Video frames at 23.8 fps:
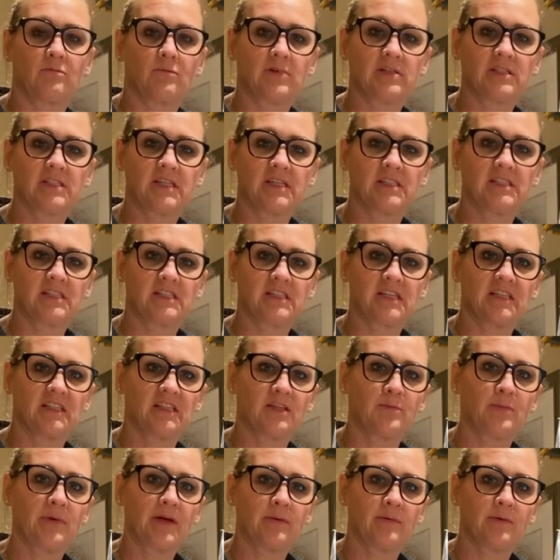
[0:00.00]
resuscitate the
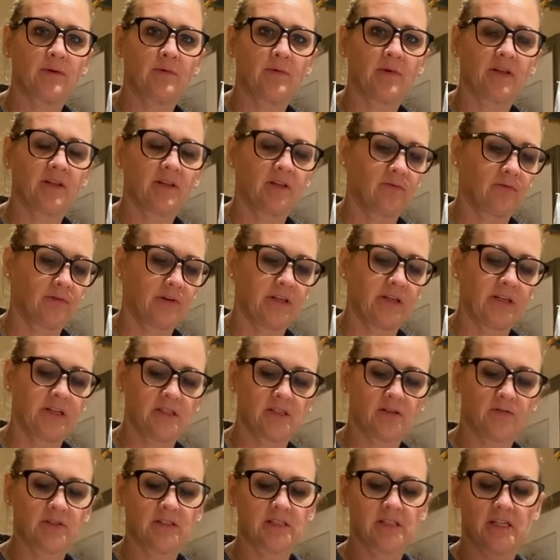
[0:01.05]
baby with if we need
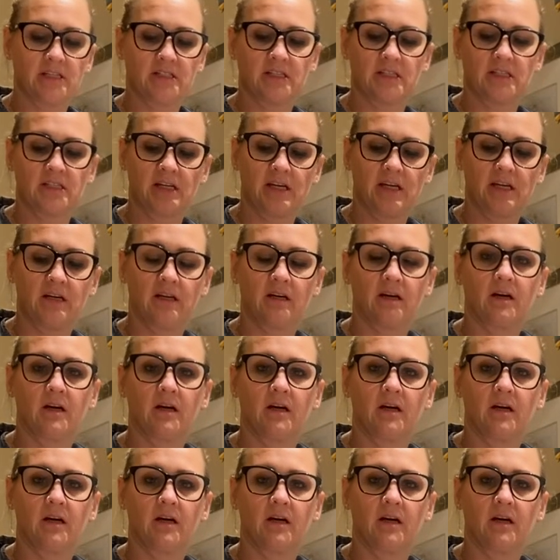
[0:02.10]
to resuscitate.